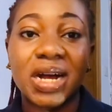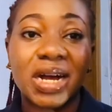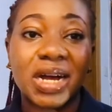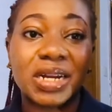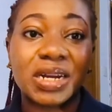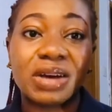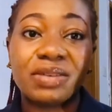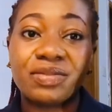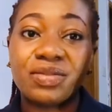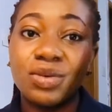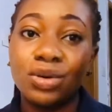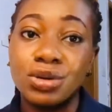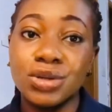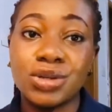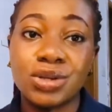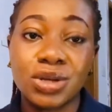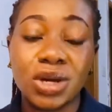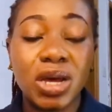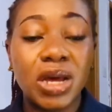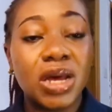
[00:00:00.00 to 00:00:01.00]
can afford
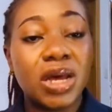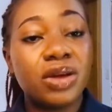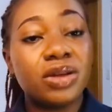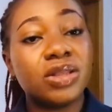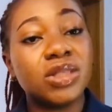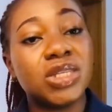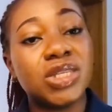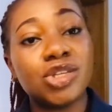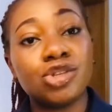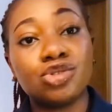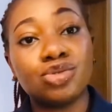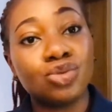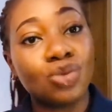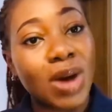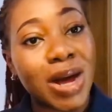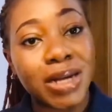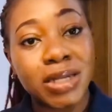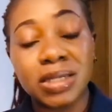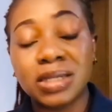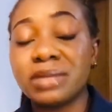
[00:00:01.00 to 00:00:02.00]
diesel,
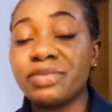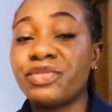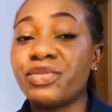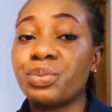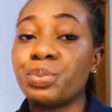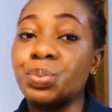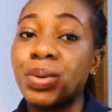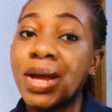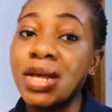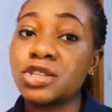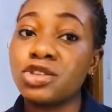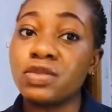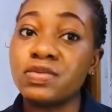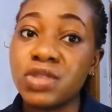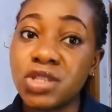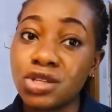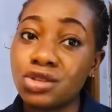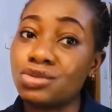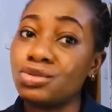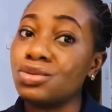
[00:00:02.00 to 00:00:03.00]
and the price of
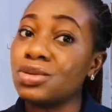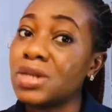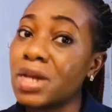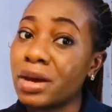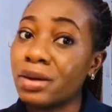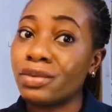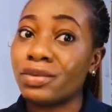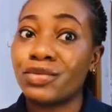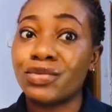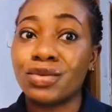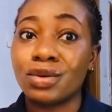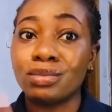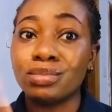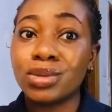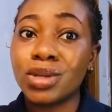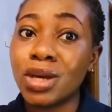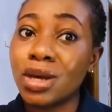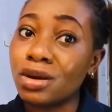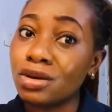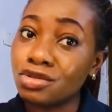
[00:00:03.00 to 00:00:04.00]
diesel now from
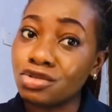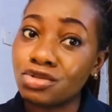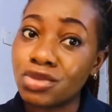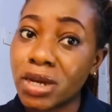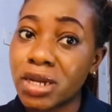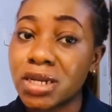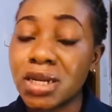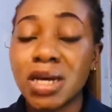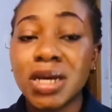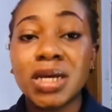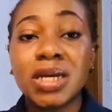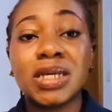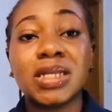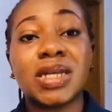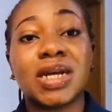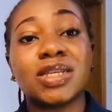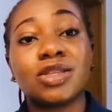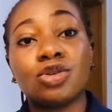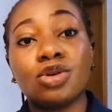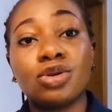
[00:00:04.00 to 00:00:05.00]
300 it
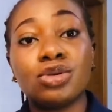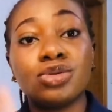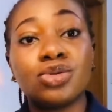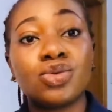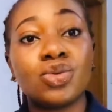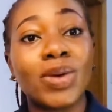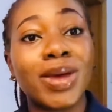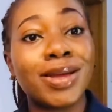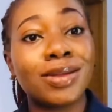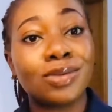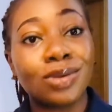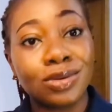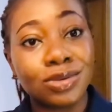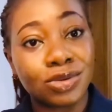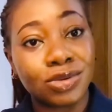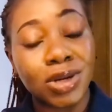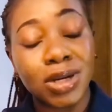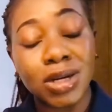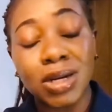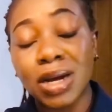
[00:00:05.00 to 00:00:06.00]
has gone to
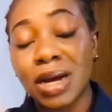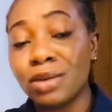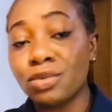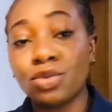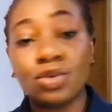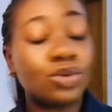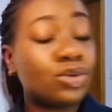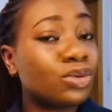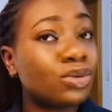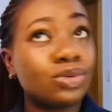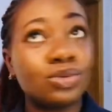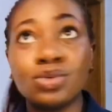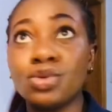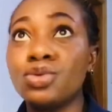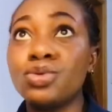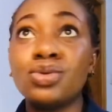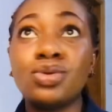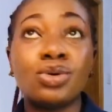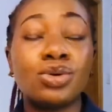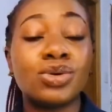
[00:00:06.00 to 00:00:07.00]
800. Who
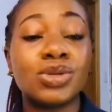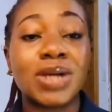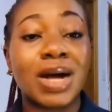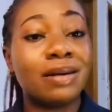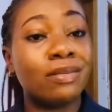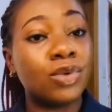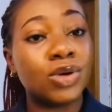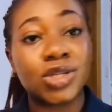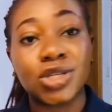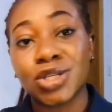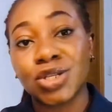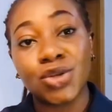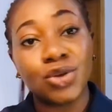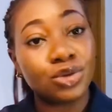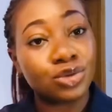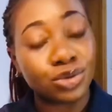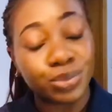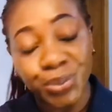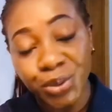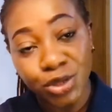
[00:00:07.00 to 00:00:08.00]
knows how much it's going
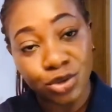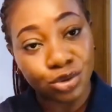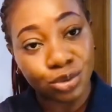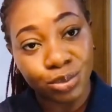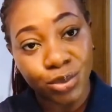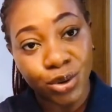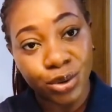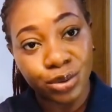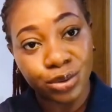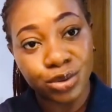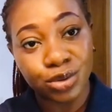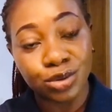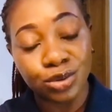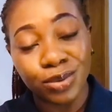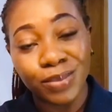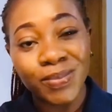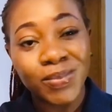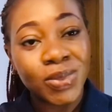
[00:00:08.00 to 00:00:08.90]
to be tomorrow? So